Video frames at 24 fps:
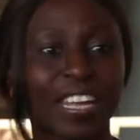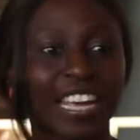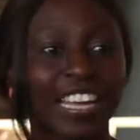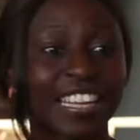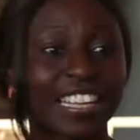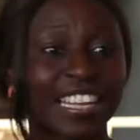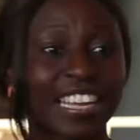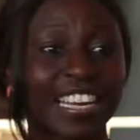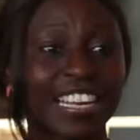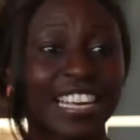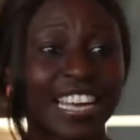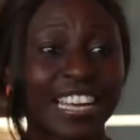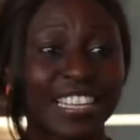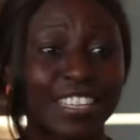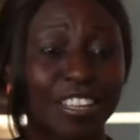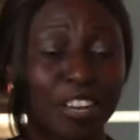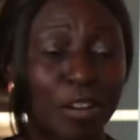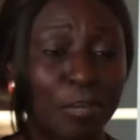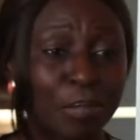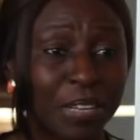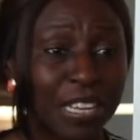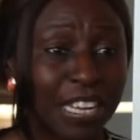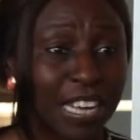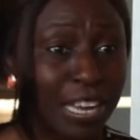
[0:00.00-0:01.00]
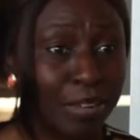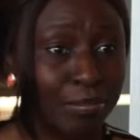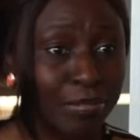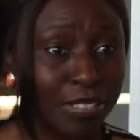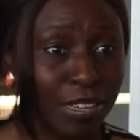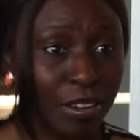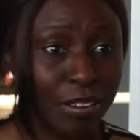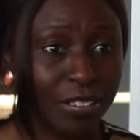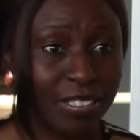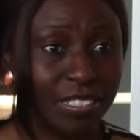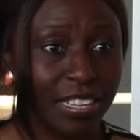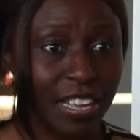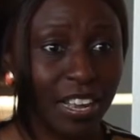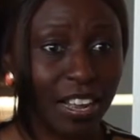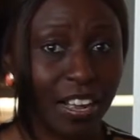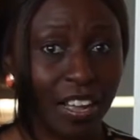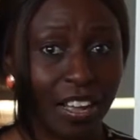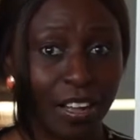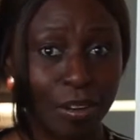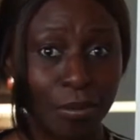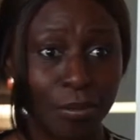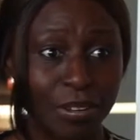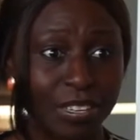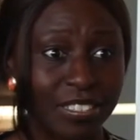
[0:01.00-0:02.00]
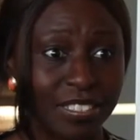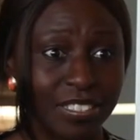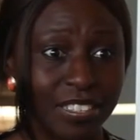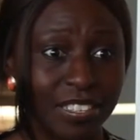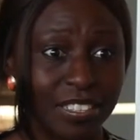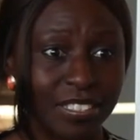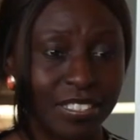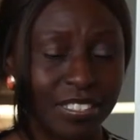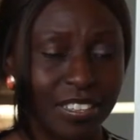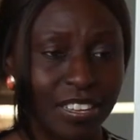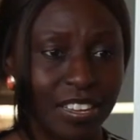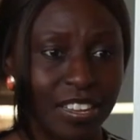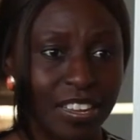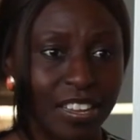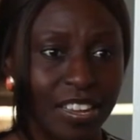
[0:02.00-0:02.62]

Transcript: And then he ended up in Cape Town. He's like, oh, what is this?